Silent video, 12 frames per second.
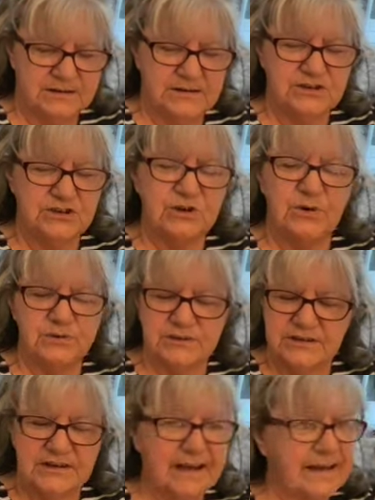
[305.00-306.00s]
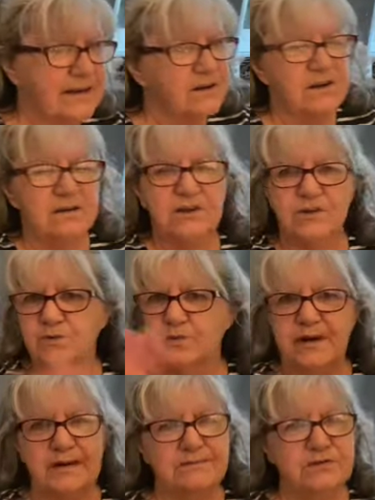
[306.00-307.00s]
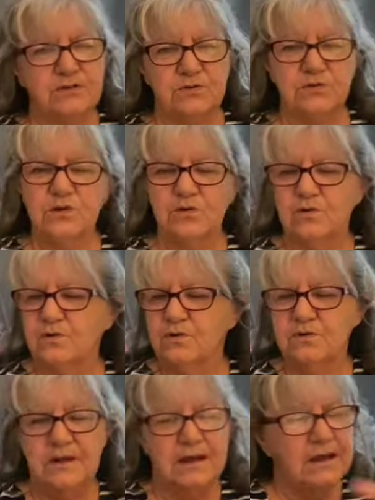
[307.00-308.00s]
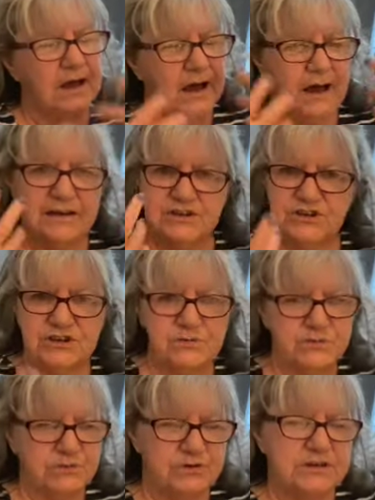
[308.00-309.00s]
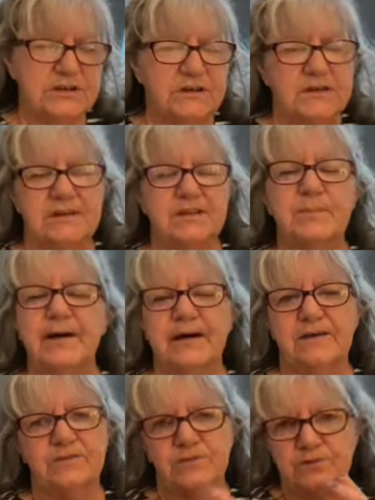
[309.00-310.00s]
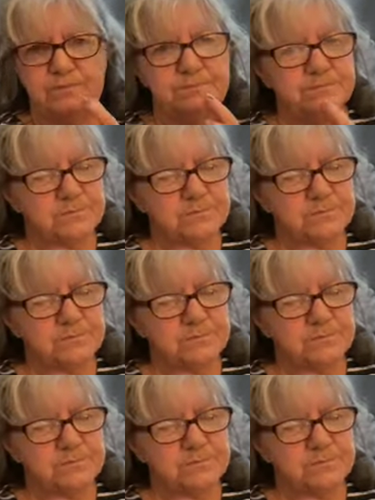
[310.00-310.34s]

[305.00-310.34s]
She goes in, I get her, you know, we have to do the whole hygiene routine in the bathroom.